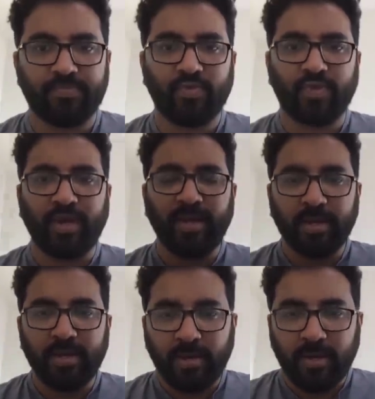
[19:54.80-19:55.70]
Okay.
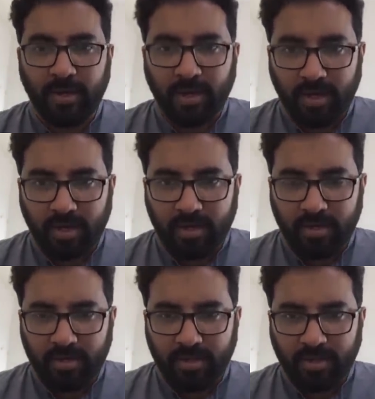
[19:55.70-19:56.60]
uh,
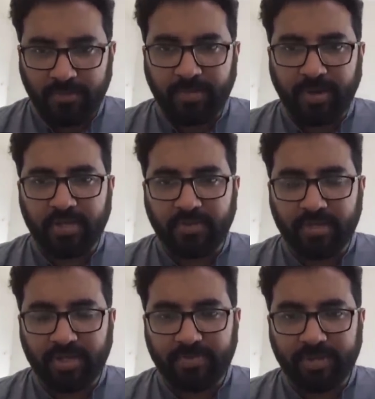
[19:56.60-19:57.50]
the preparation
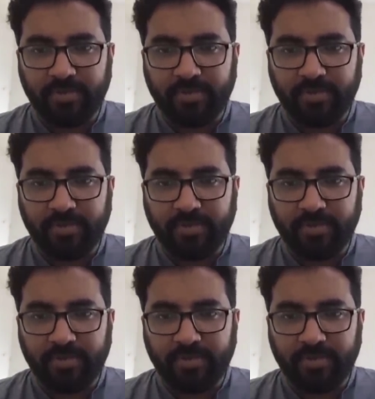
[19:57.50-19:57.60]
with respect